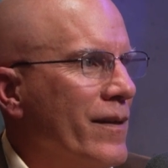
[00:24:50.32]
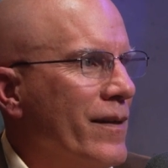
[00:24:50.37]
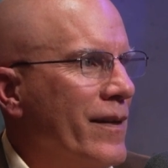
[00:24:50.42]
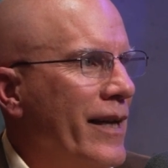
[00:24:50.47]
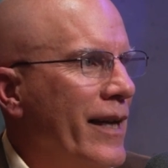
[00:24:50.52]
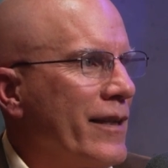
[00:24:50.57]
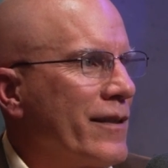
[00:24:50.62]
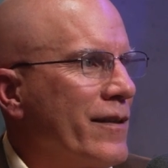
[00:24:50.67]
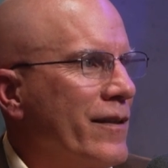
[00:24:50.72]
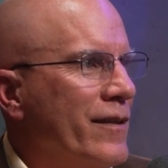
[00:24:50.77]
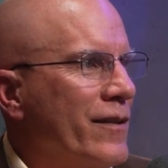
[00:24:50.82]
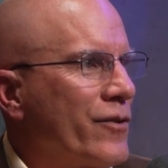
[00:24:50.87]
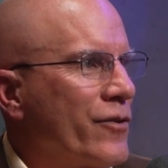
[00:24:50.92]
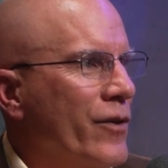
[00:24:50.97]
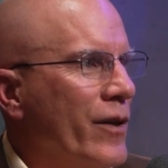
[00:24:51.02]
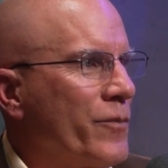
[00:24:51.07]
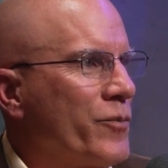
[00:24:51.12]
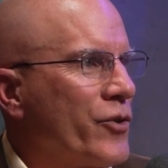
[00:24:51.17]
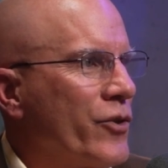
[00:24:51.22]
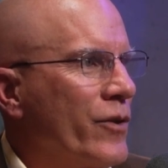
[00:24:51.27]
S is
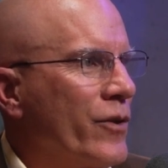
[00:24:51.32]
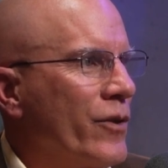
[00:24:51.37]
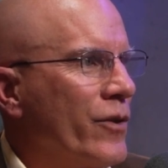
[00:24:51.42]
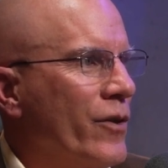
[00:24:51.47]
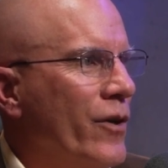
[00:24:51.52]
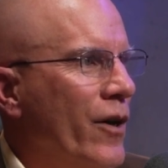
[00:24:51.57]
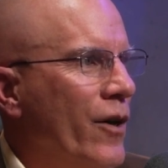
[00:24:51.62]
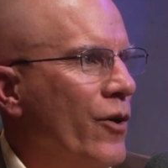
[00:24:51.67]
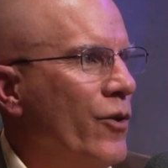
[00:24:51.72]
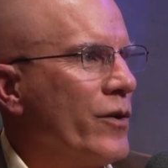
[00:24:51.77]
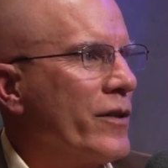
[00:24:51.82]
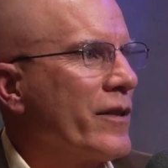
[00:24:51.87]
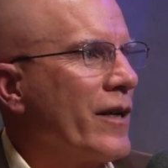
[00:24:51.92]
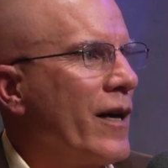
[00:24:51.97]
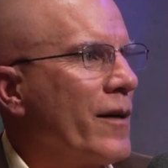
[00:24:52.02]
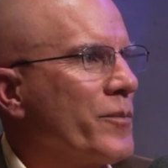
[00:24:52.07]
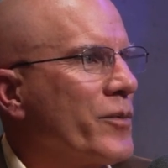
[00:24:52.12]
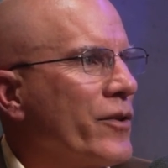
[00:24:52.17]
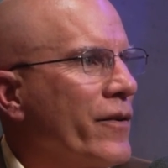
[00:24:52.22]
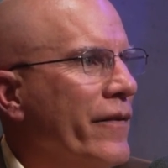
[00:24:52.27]
scripture, O is
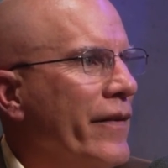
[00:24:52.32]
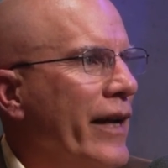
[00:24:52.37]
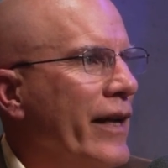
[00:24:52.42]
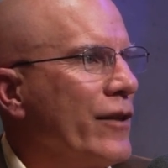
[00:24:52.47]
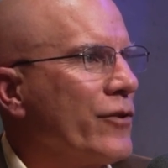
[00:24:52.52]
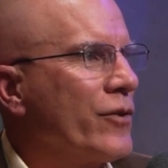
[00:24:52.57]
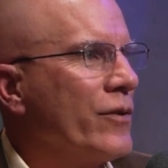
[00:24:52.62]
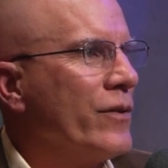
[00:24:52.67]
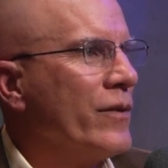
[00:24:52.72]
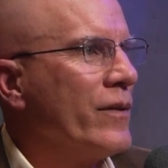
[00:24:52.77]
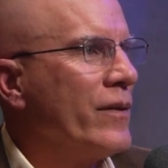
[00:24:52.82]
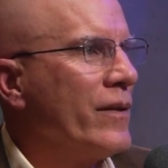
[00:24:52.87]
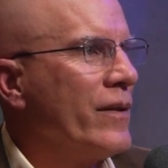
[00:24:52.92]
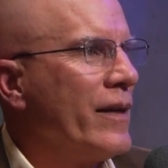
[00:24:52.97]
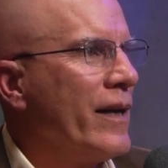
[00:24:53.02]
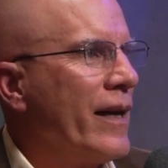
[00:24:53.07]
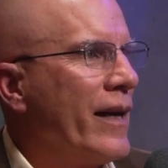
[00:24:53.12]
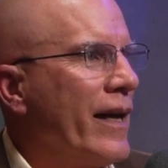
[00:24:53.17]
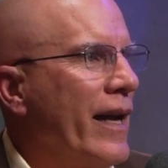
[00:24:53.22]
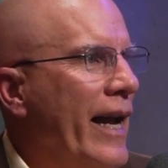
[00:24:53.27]
observation,
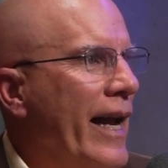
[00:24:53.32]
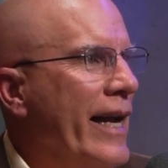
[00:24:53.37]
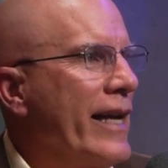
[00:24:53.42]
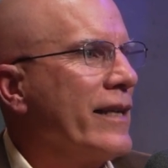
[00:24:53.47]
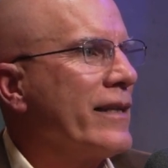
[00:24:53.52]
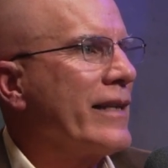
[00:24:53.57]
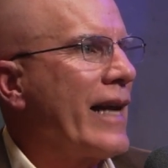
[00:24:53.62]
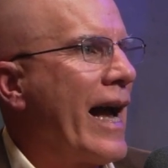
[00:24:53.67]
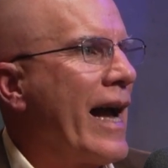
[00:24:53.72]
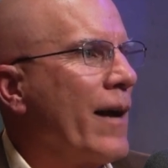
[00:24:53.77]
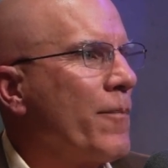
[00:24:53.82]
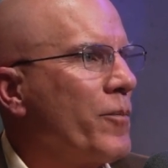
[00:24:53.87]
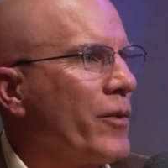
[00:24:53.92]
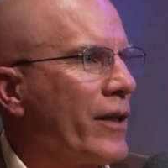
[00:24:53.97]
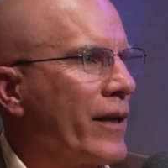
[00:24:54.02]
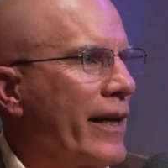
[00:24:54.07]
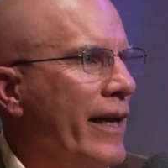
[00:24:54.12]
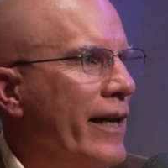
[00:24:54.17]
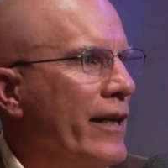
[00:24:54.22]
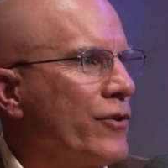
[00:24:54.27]
A is
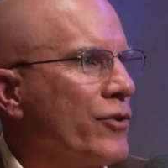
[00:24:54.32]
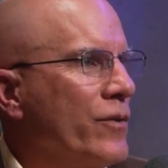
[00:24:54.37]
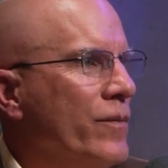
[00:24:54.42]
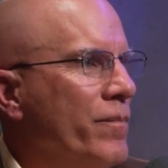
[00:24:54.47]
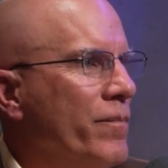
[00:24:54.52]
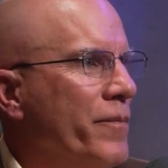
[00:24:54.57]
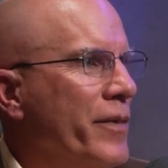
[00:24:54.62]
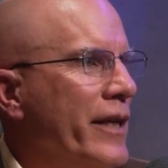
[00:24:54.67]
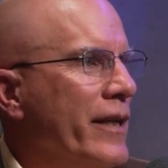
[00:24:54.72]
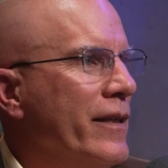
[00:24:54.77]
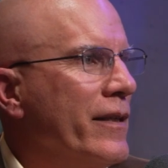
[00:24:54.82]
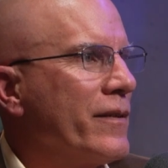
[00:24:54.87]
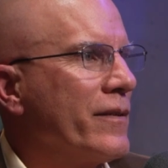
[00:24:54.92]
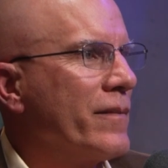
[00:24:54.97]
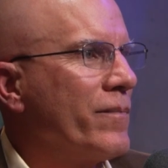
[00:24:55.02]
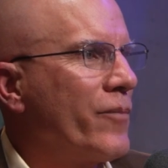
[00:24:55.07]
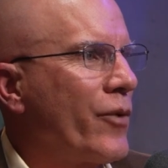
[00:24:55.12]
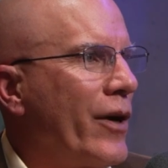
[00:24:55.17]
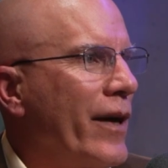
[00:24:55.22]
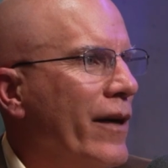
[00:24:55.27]
application, P is
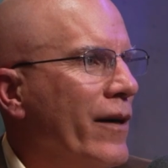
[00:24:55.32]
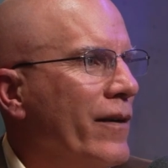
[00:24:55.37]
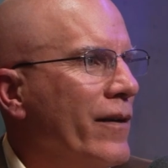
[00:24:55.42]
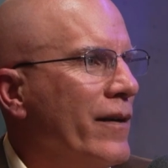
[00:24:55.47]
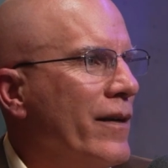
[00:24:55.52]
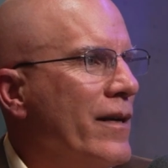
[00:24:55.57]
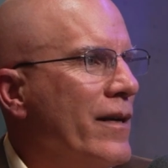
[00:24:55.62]
prayer.